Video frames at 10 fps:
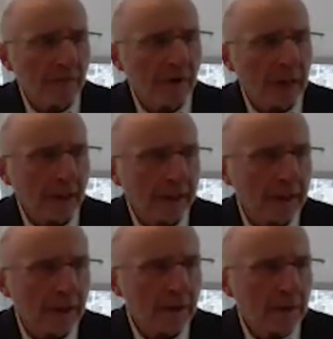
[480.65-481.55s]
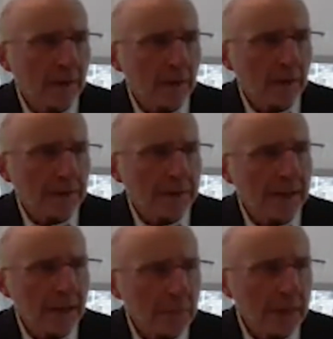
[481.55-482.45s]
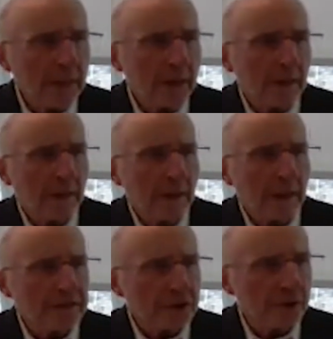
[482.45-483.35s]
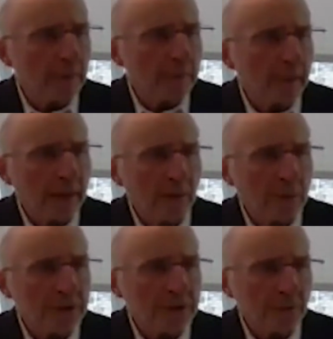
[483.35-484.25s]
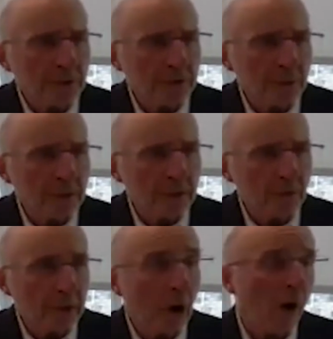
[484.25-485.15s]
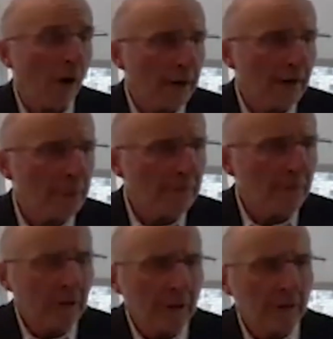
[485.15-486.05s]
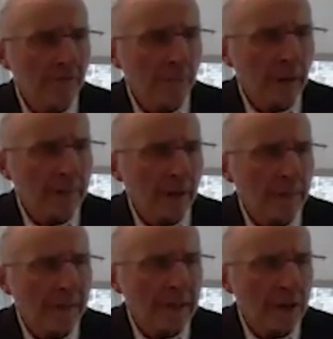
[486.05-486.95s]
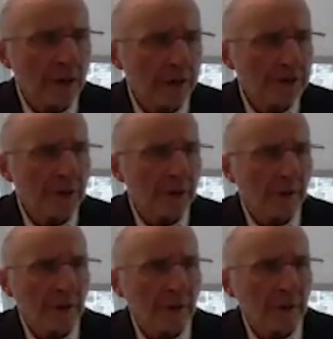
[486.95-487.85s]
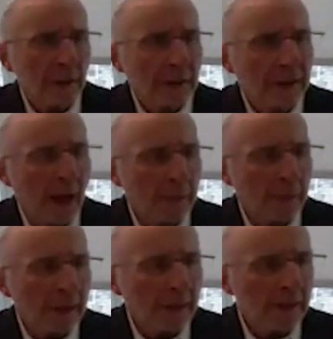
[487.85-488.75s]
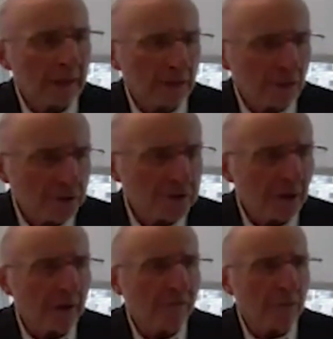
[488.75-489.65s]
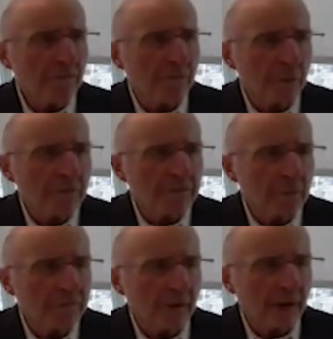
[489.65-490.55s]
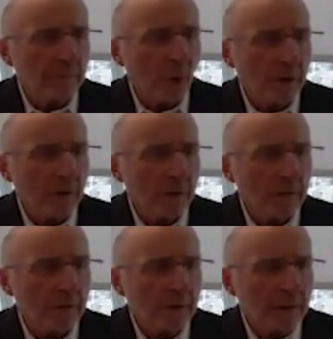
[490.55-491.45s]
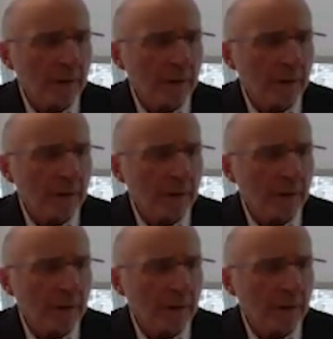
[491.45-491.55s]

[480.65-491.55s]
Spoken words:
highlighting DNB as a shipping bank, which we are and have been for many, many, many years. And in Capital Link and in yourself, we've found a partner that